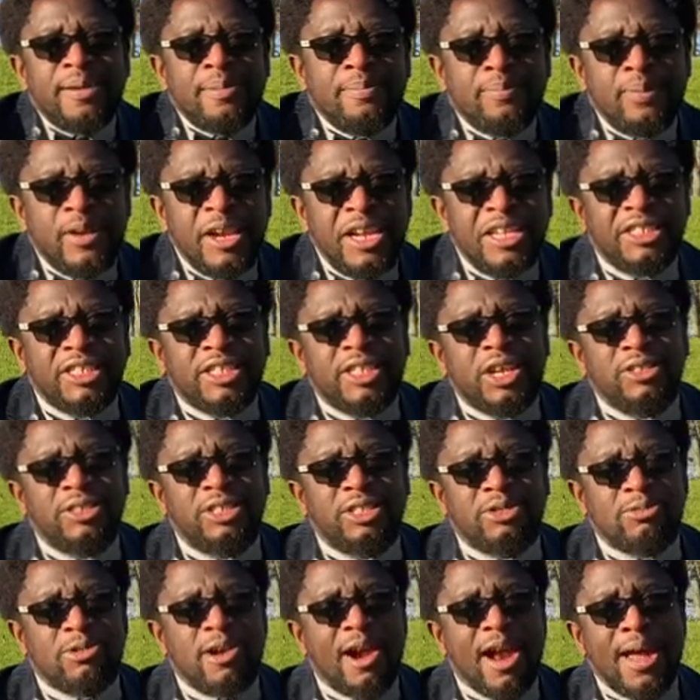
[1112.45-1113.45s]
Please
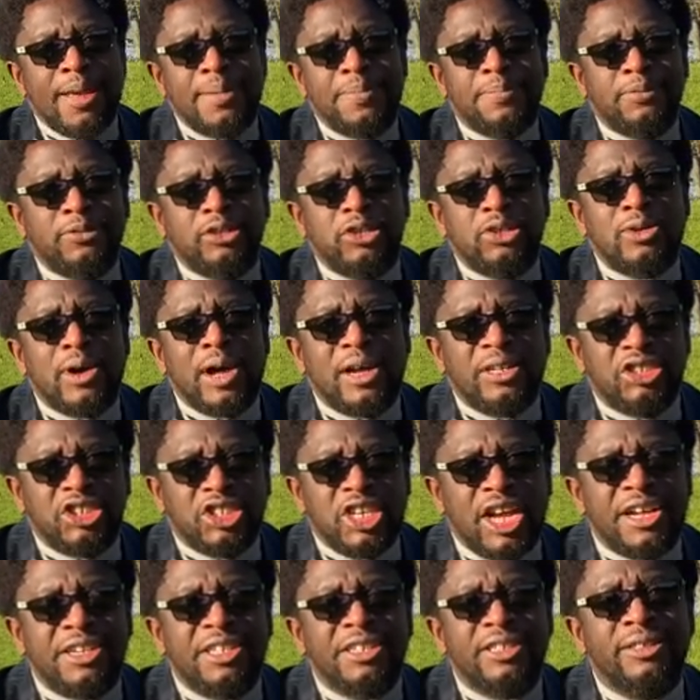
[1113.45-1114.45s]
subscribe to our
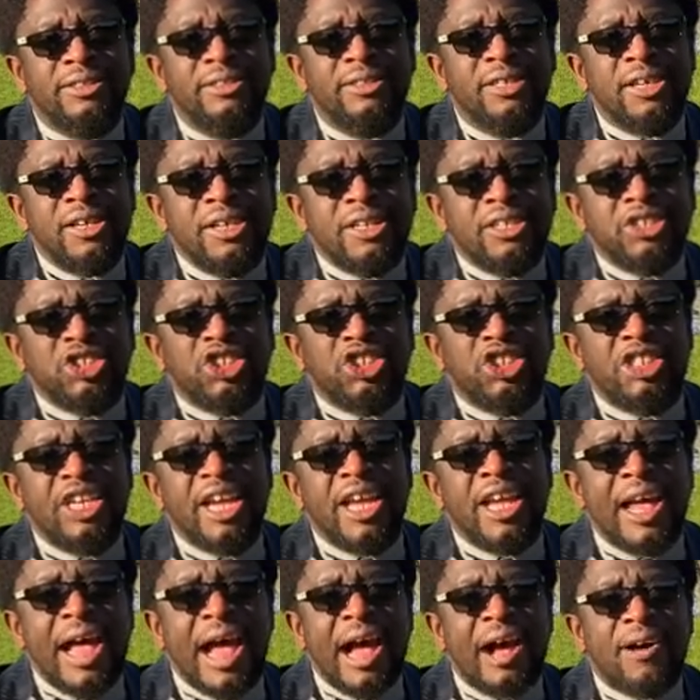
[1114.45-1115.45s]
channel,
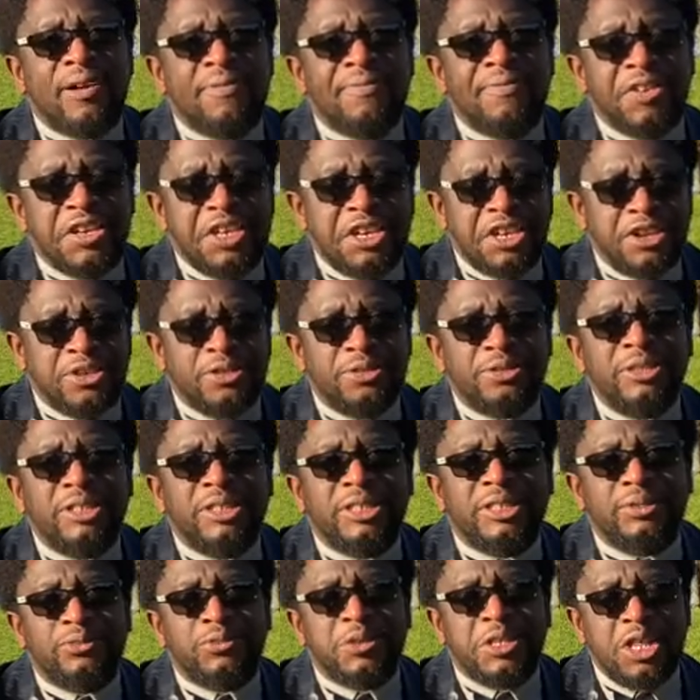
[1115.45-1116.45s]
share our
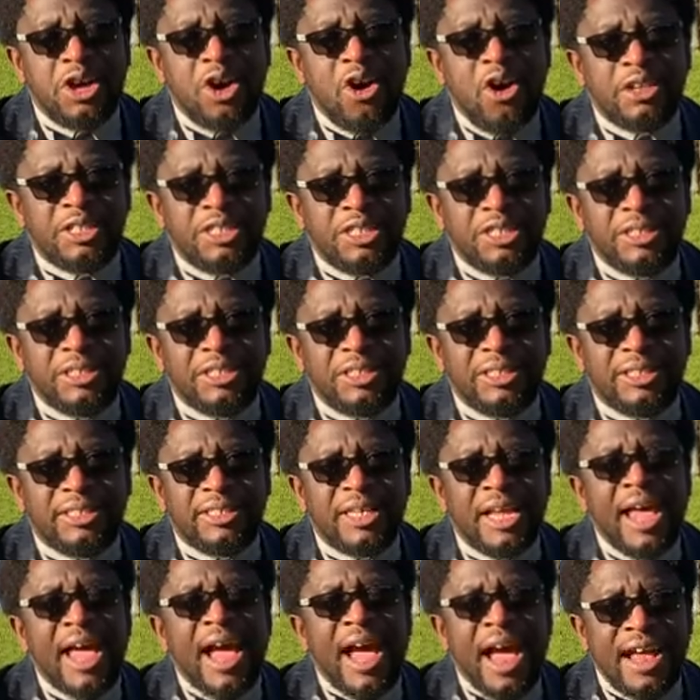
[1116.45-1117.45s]
videos with others,
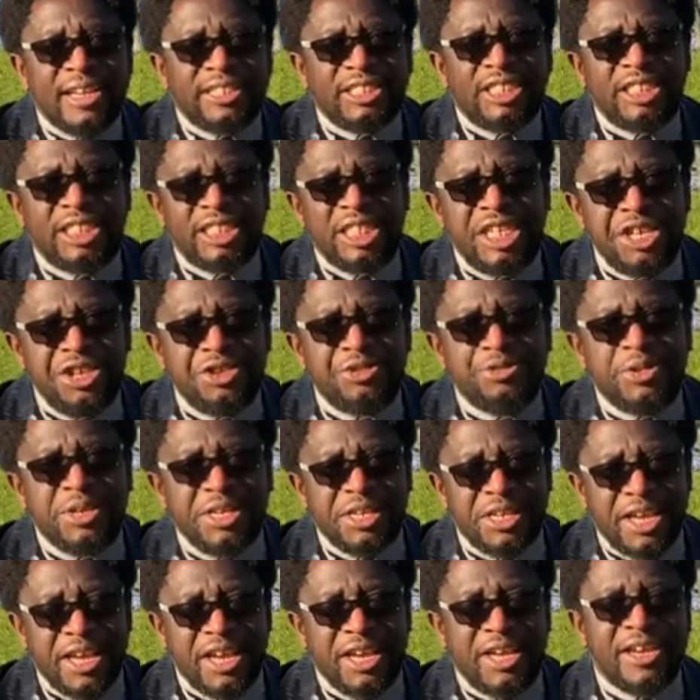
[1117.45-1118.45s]
and see you
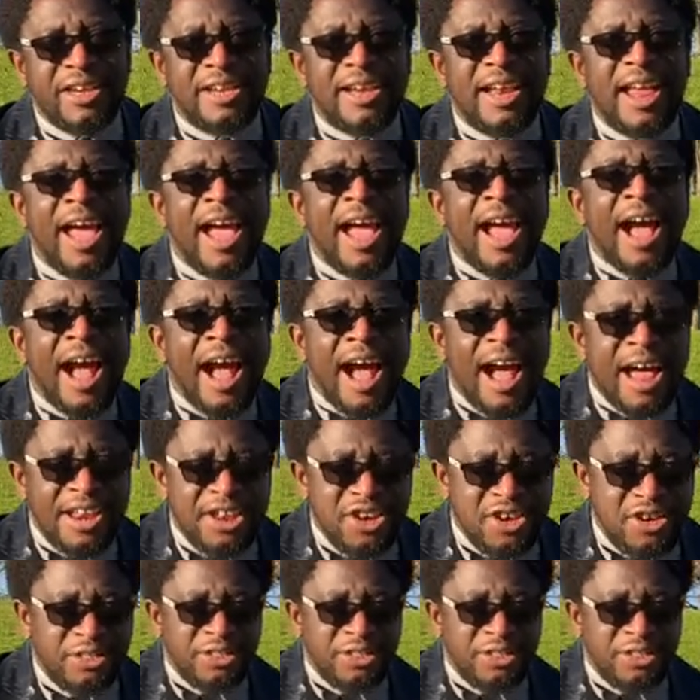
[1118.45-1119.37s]
again another